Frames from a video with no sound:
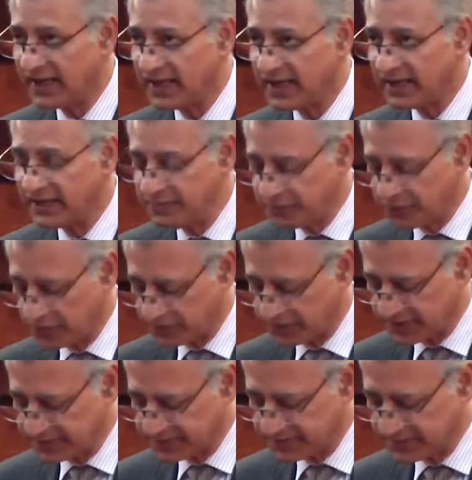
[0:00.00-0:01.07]
any
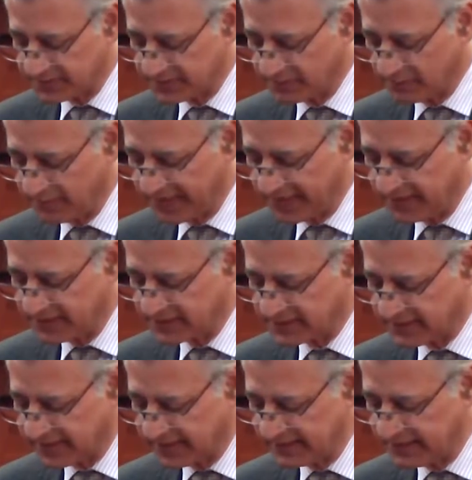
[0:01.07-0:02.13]
progress made is
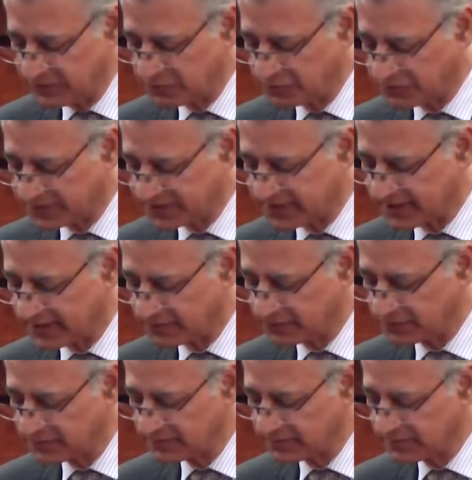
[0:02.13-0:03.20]
likely to fizzle
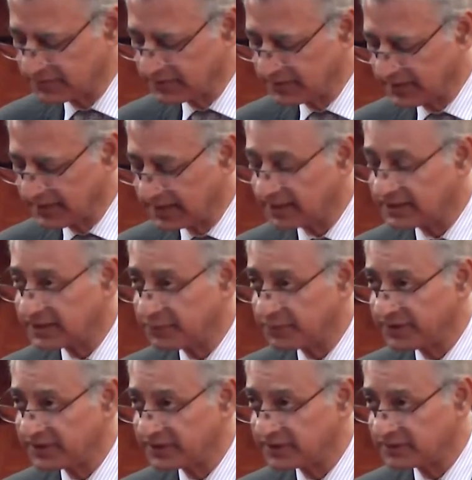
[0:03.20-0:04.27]
out in a
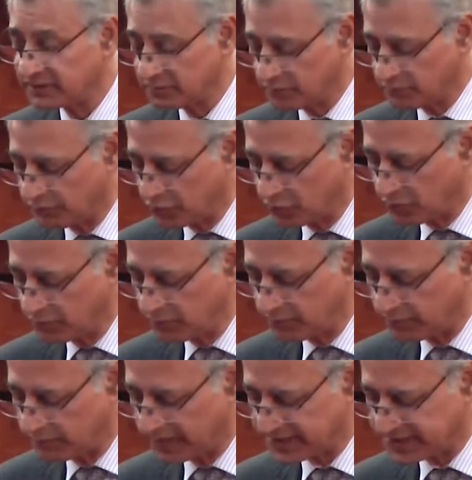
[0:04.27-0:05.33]
typical
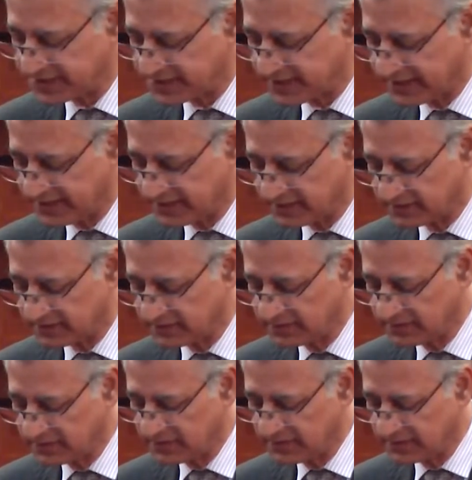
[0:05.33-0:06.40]
boom-bust cycle
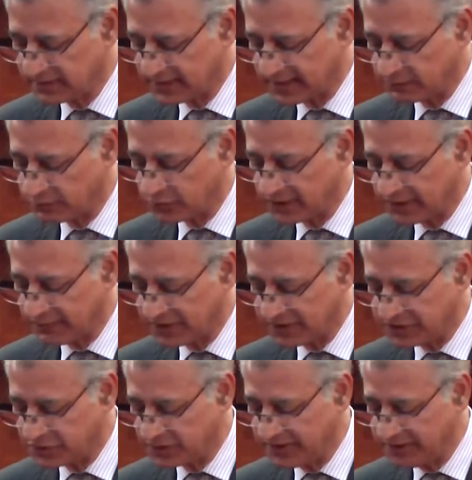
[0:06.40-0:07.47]
that would
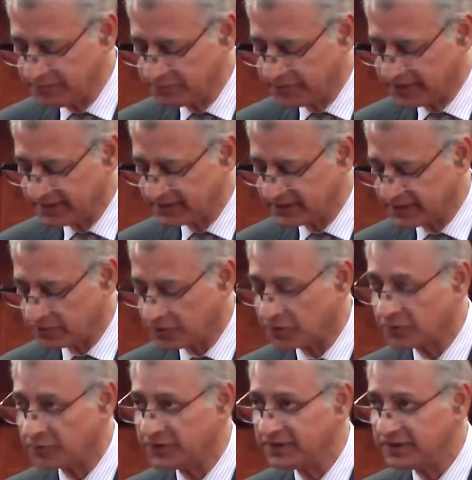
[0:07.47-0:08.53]
eventually bring the
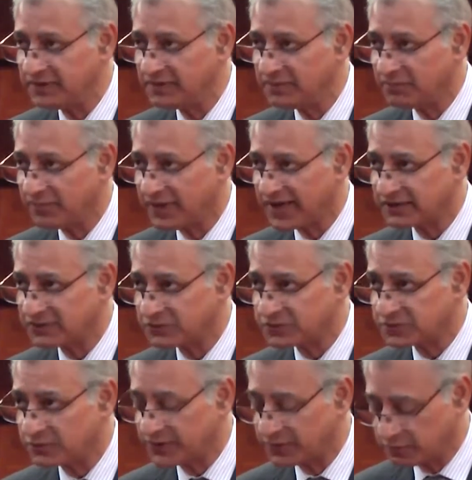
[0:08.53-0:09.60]
economy back to
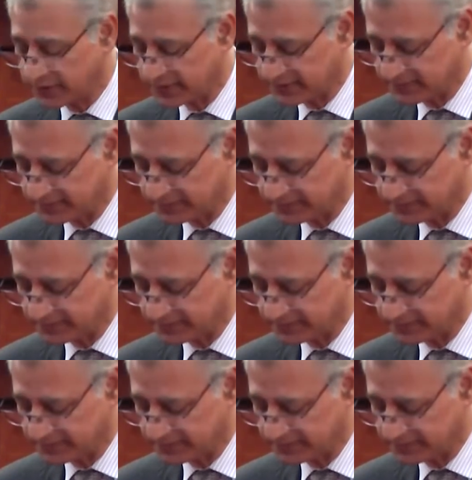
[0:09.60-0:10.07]
square one.